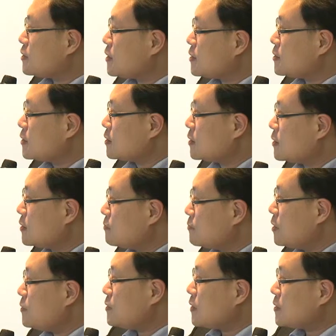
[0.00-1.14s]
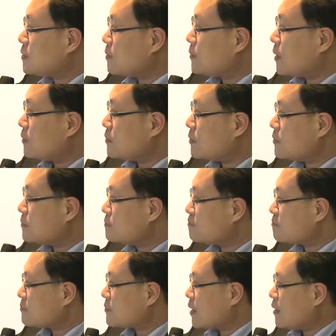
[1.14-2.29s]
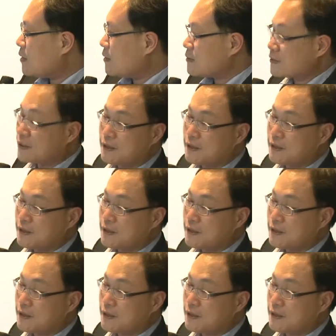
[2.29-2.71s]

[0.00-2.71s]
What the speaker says: is that maybe that's about the